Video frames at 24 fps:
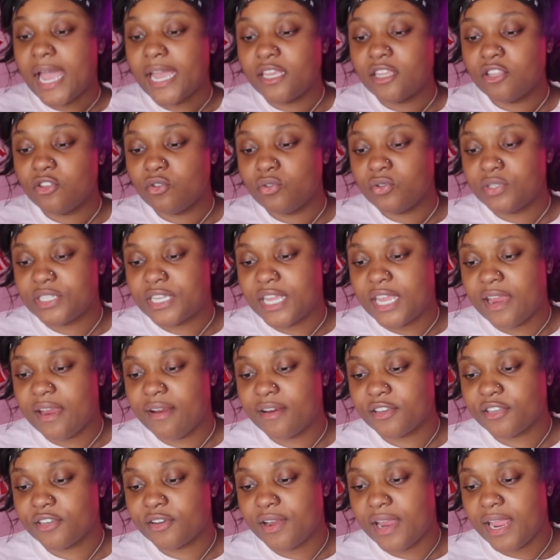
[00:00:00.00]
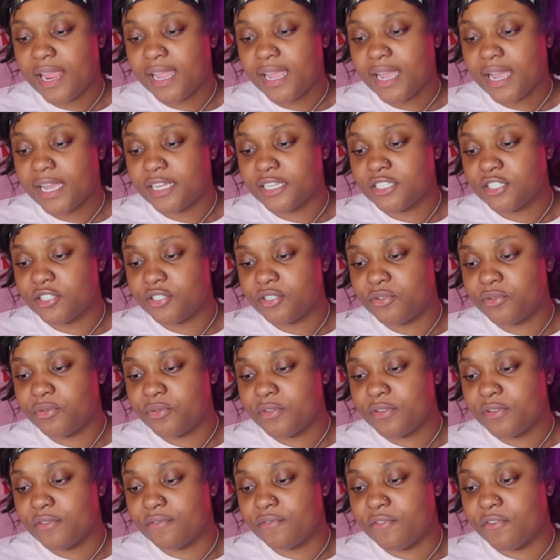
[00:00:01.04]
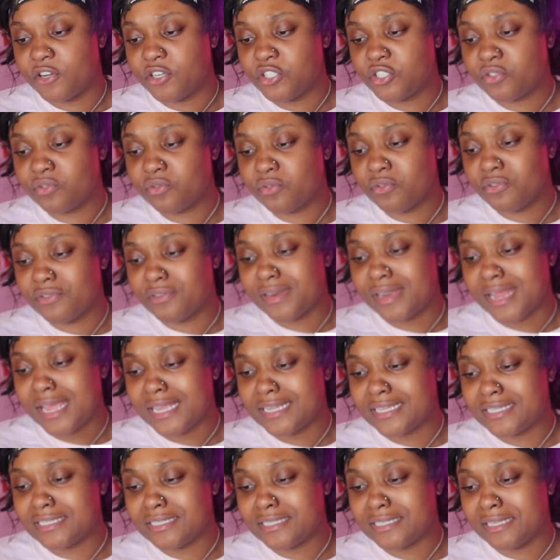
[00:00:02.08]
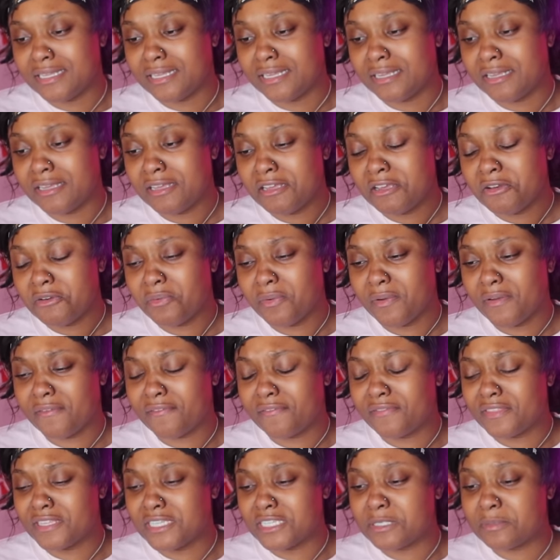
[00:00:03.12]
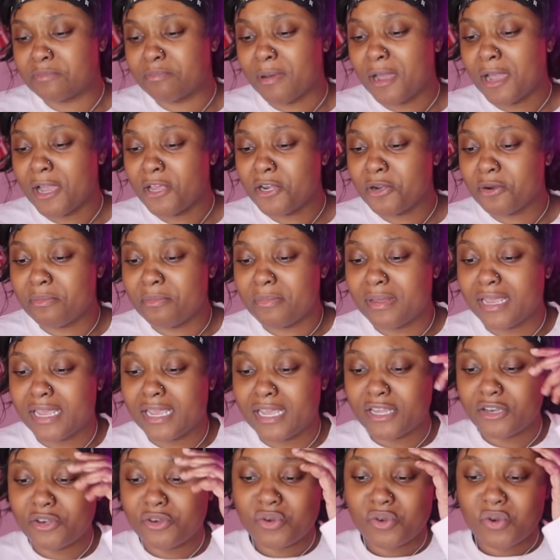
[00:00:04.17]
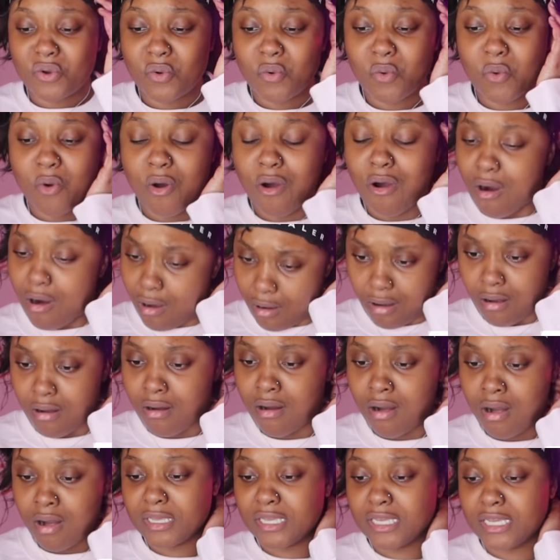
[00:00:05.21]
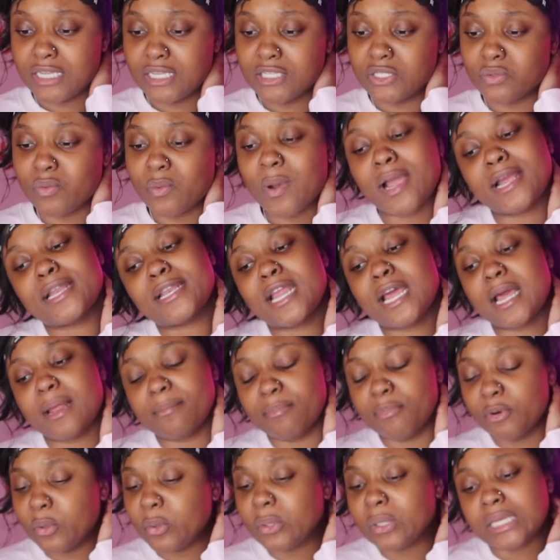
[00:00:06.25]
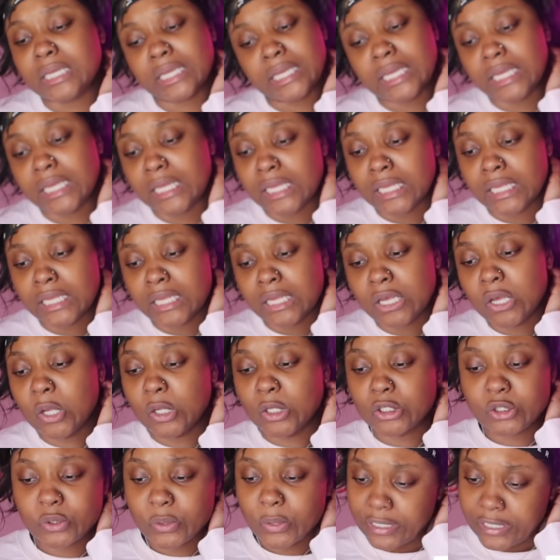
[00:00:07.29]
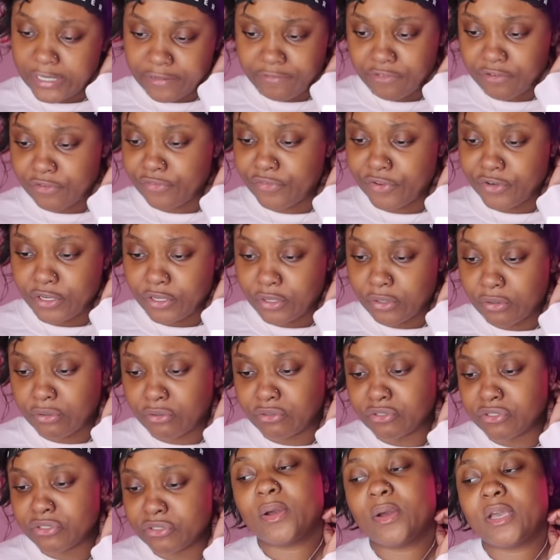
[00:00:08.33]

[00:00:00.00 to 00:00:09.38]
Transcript: I use character AI to do the virtual nasty with the Spider-Man noir, because why not, Pokey? Also, I love your videos.